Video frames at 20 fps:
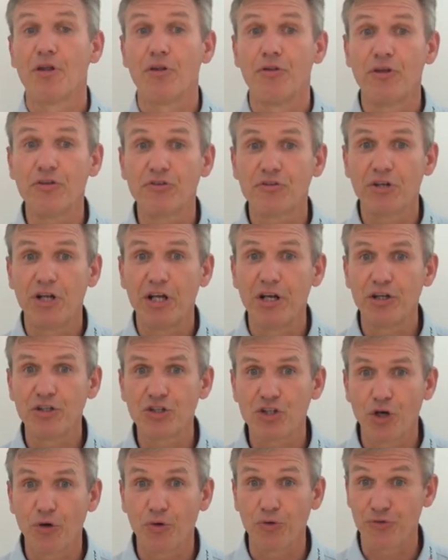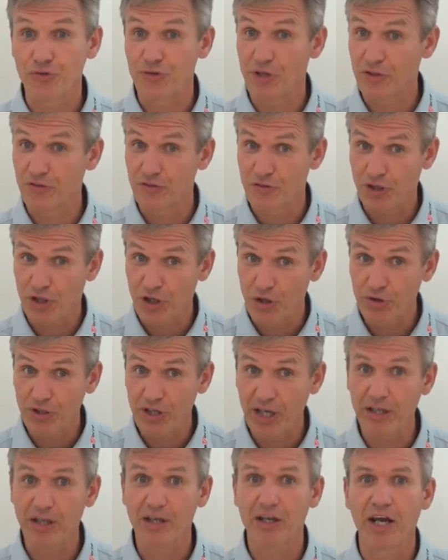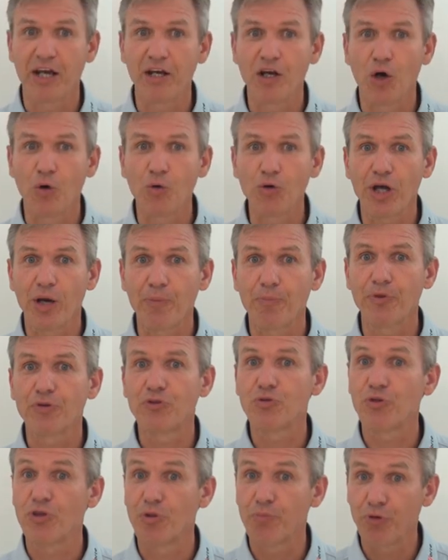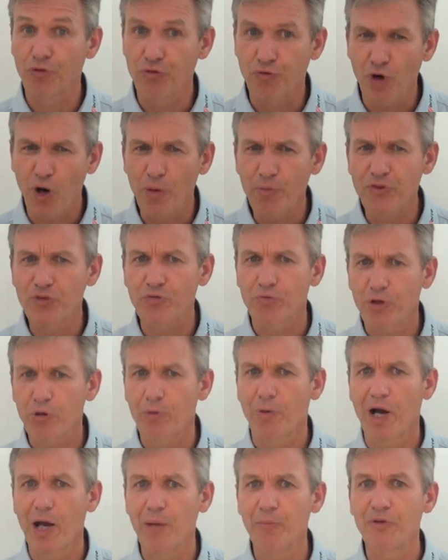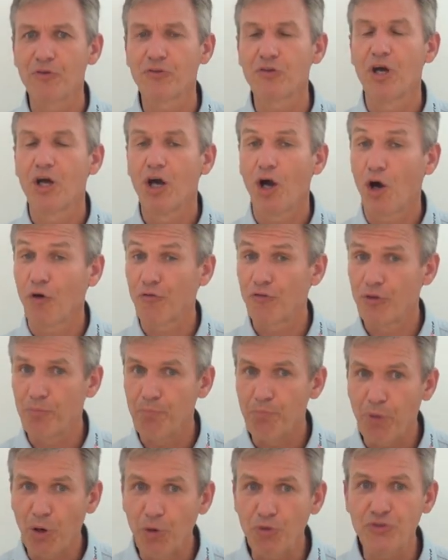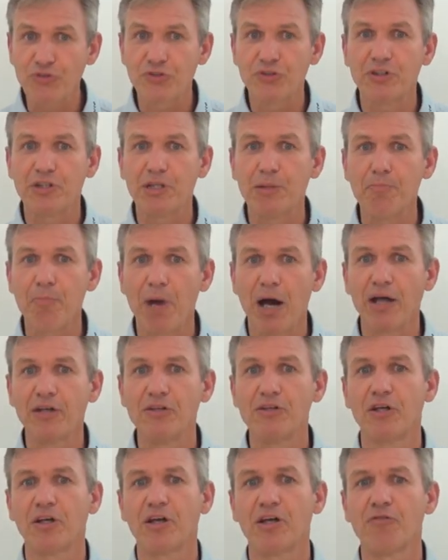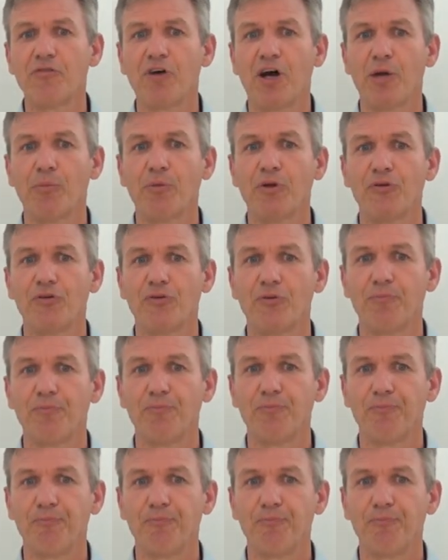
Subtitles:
This clearly shows that SecurData can hold up to the performance requirements of the most demanding environments.